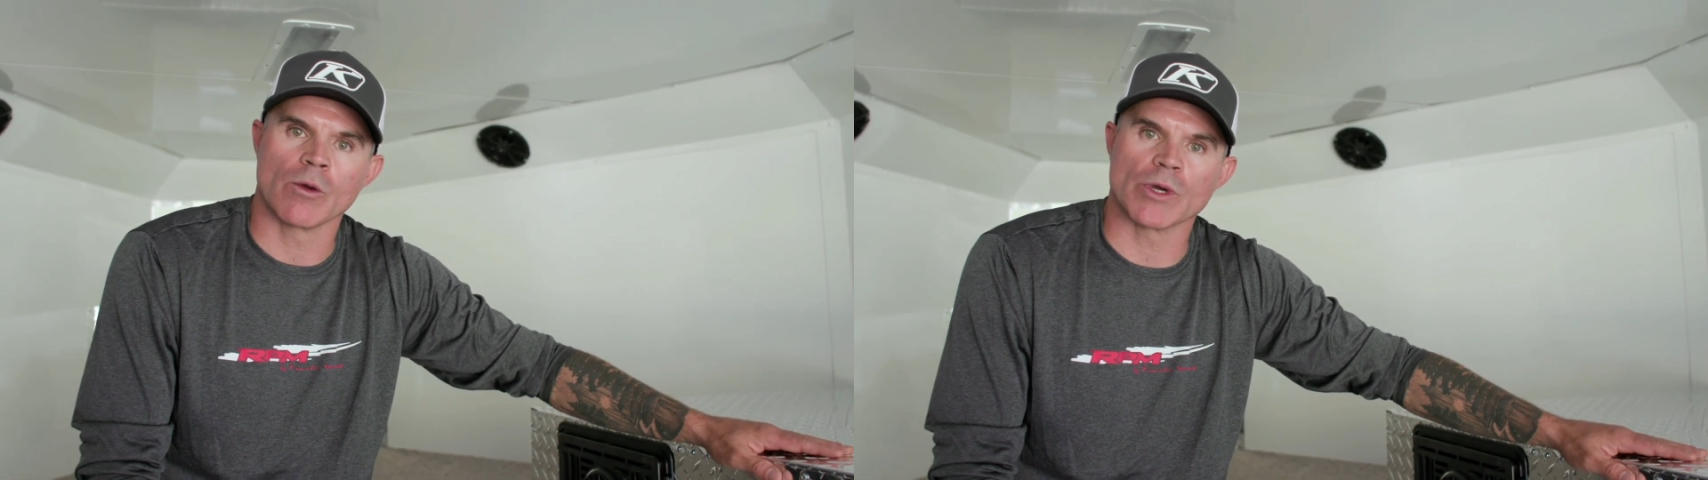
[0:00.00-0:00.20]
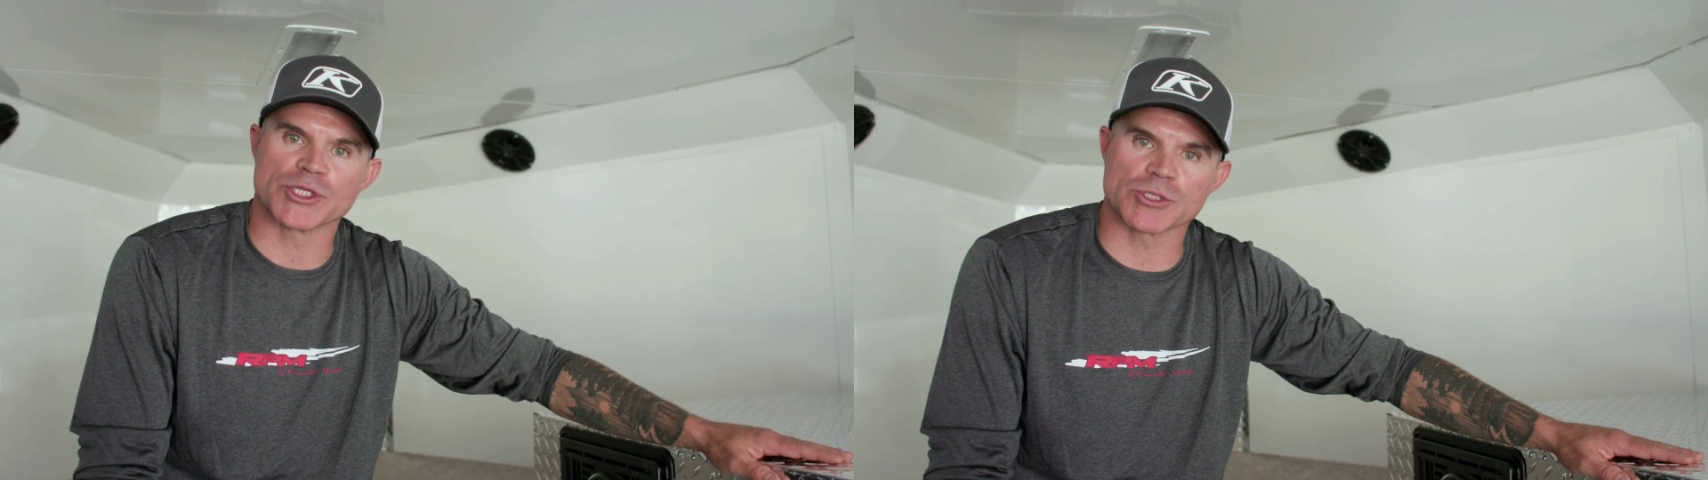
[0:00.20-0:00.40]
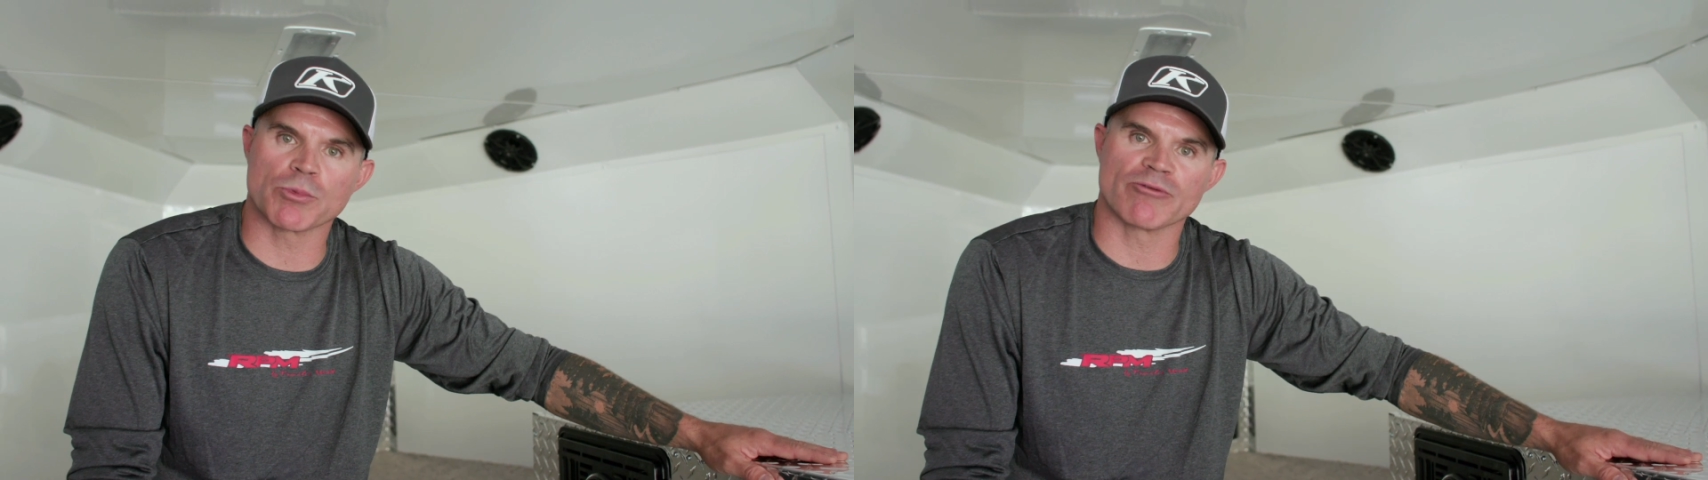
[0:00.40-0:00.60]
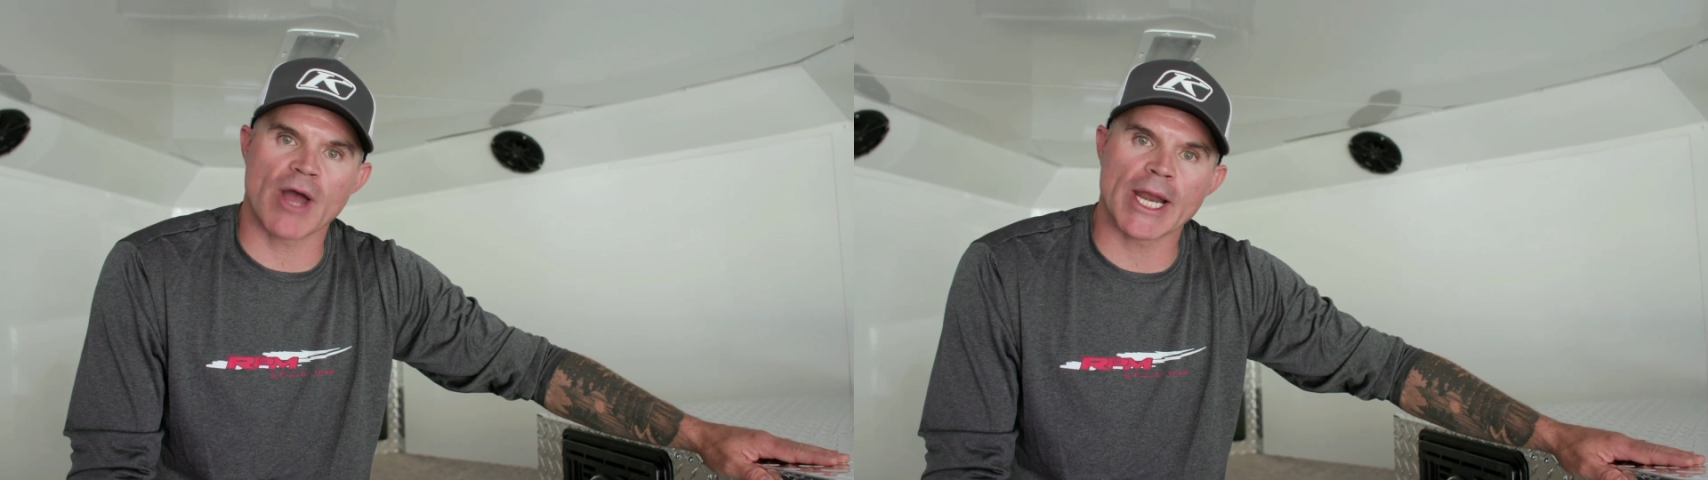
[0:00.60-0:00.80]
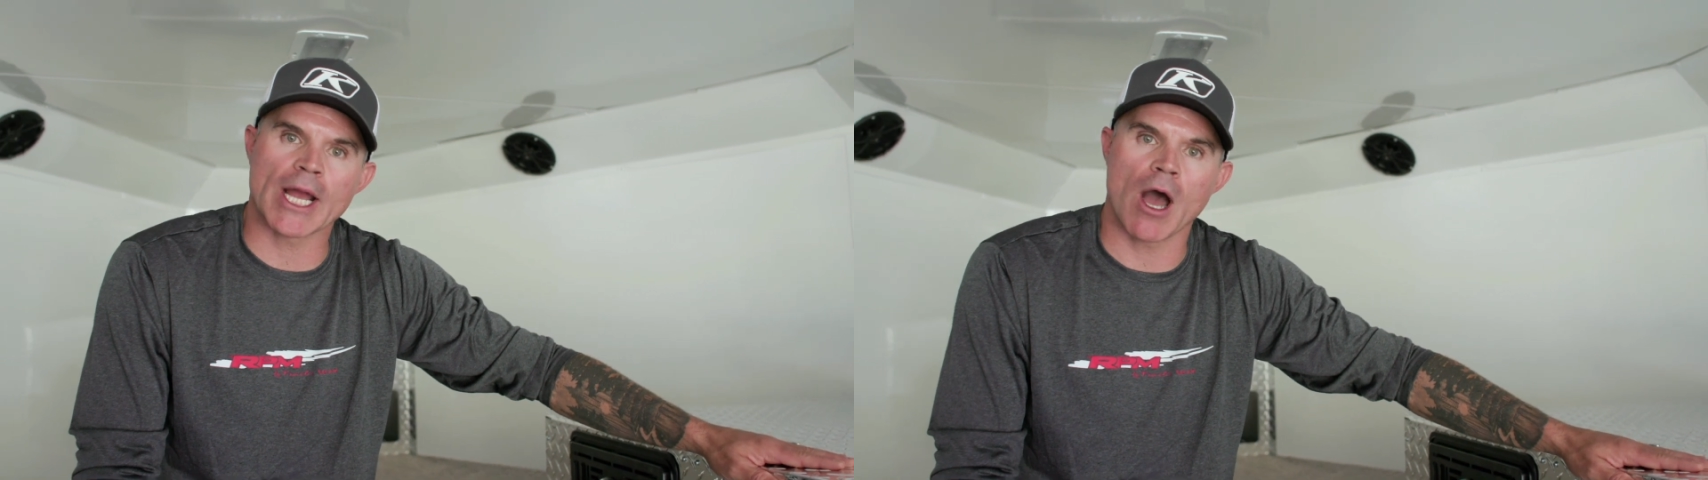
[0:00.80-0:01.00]
which is
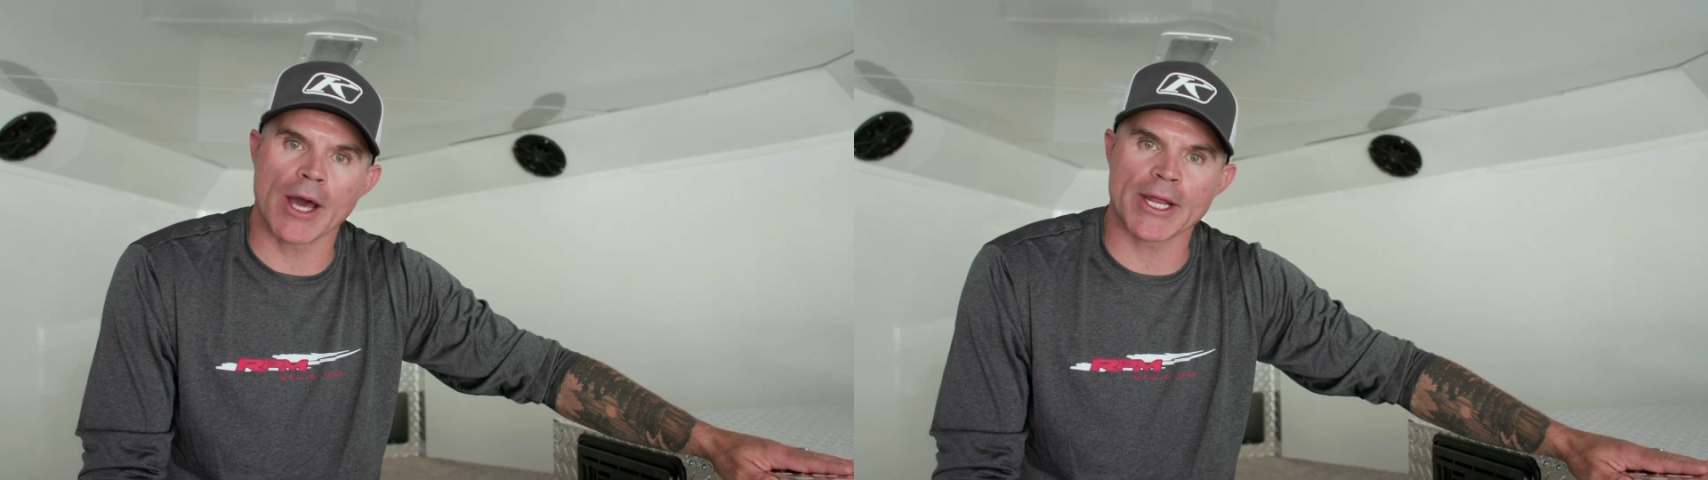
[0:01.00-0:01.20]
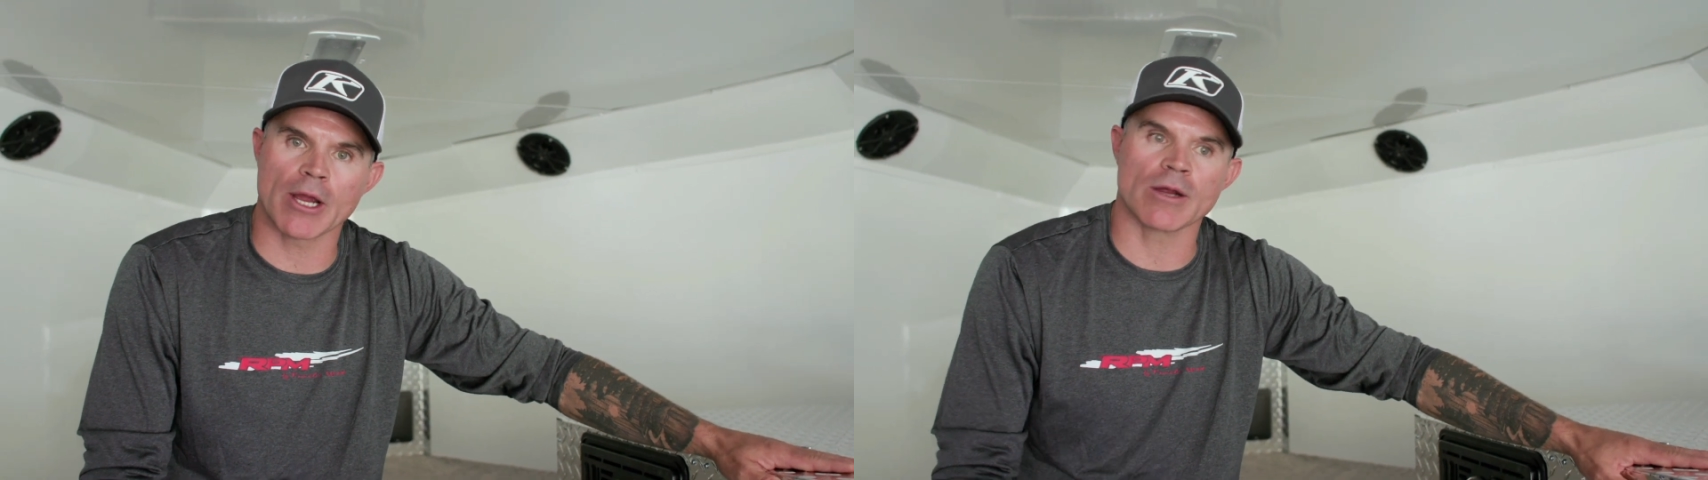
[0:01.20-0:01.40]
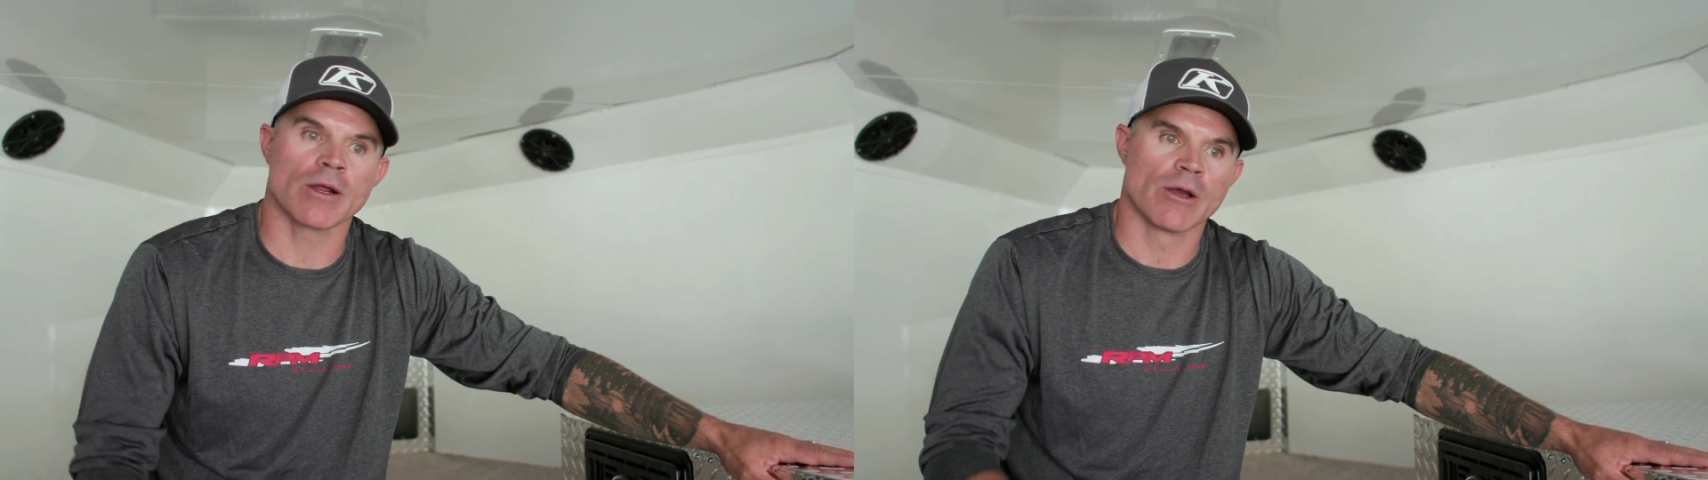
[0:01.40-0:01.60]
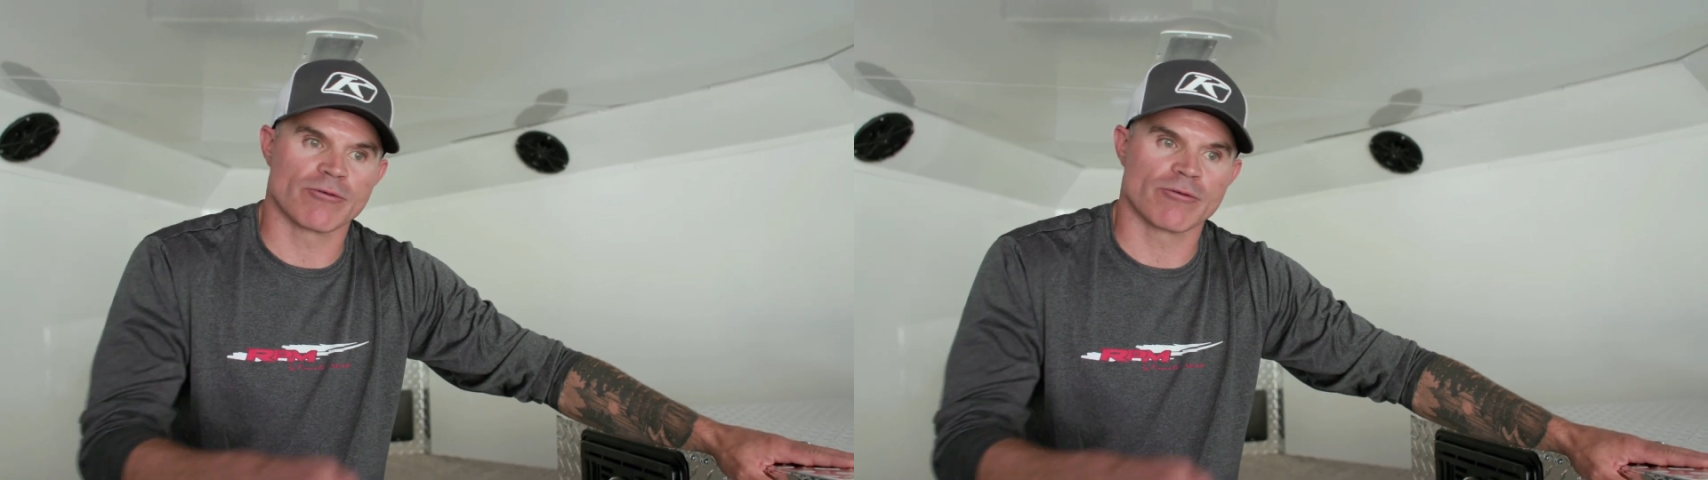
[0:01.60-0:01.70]
providing hot air